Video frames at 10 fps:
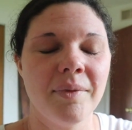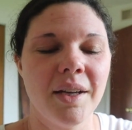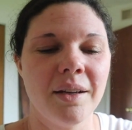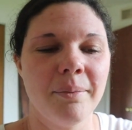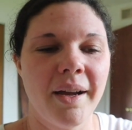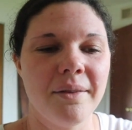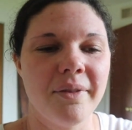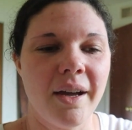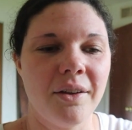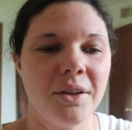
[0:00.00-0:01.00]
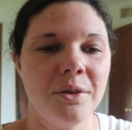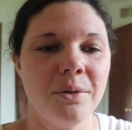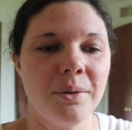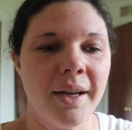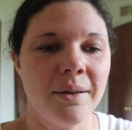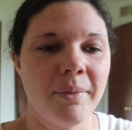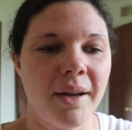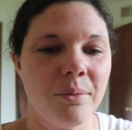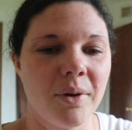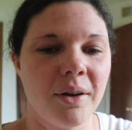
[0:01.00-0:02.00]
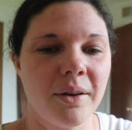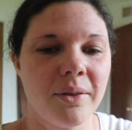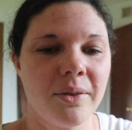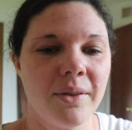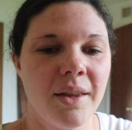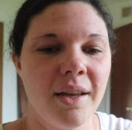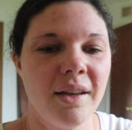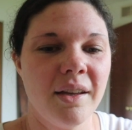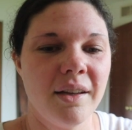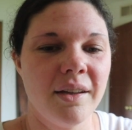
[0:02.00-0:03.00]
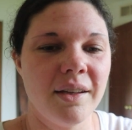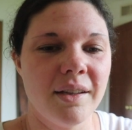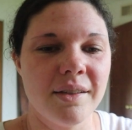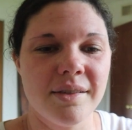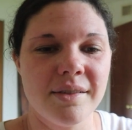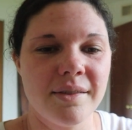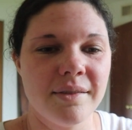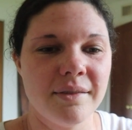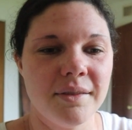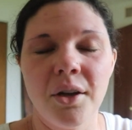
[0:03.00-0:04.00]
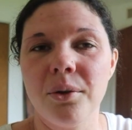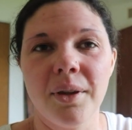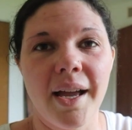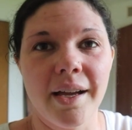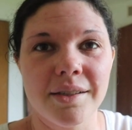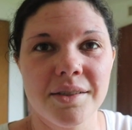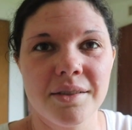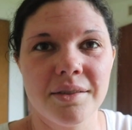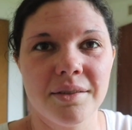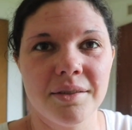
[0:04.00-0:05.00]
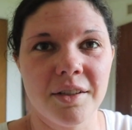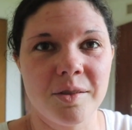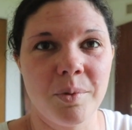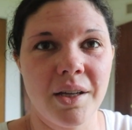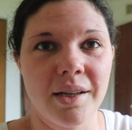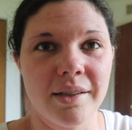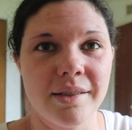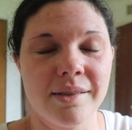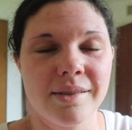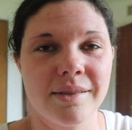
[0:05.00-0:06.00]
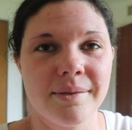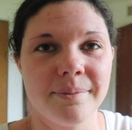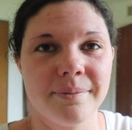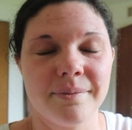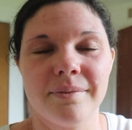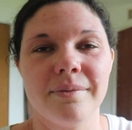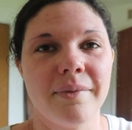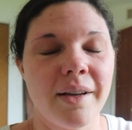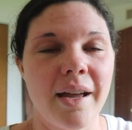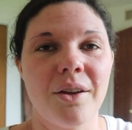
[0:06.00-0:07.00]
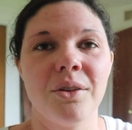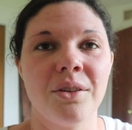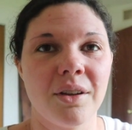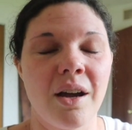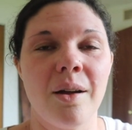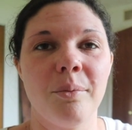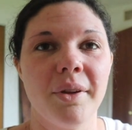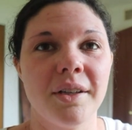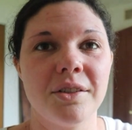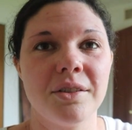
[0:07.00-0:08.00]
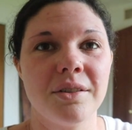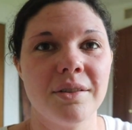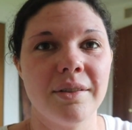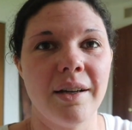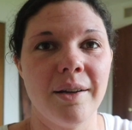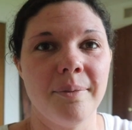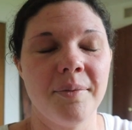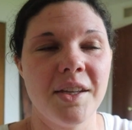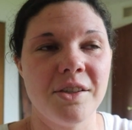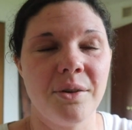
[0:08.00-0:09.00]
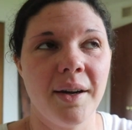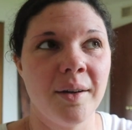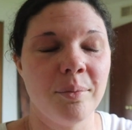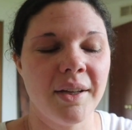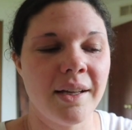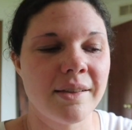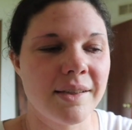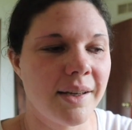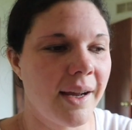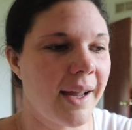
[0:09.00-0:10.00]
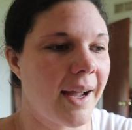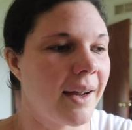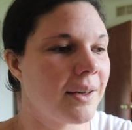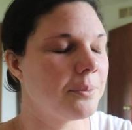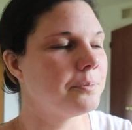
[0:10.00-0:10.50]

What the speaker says: And my value and my worth is no less just because I couldn't accomplish these grand plans that I had.